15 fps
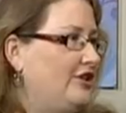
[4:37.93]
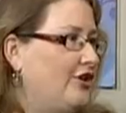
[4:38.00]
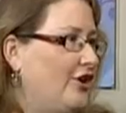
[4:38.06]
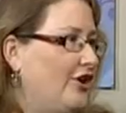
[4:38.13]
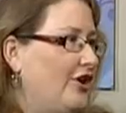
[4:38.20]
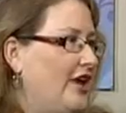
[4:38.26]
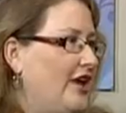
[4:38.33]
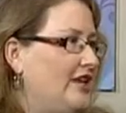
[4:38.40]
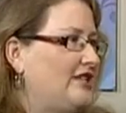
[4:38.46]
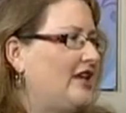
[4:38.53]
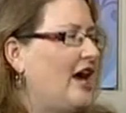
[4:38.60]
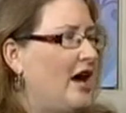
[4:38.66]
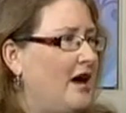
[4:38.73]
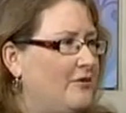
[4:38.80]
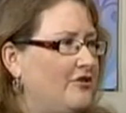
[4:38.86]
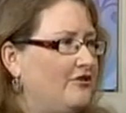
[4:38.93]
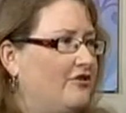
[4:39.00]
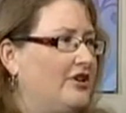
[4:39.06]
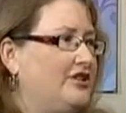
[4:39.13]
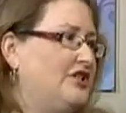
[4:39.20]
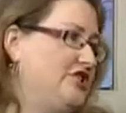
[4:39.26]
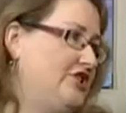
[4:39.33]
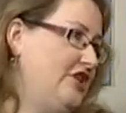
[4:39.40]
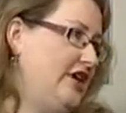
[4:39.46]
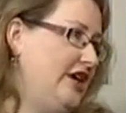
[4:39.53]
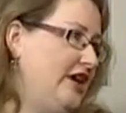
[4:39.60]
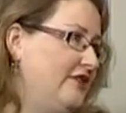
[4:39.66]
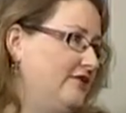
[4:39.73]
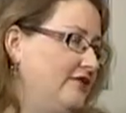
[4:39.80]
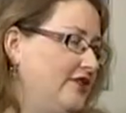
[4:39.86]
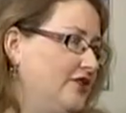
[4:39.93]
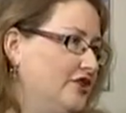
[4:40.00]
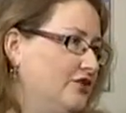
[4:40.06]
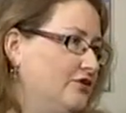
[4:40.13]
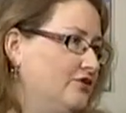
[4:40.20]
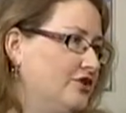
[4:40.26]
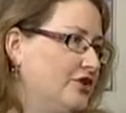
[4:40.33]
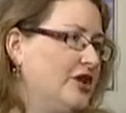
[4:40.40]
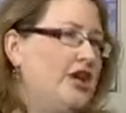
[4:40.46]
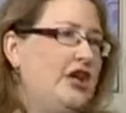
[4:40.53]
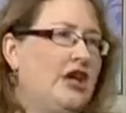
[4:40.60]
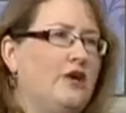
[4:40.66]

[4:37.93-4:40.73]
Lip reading: as calm a front as you can for your children,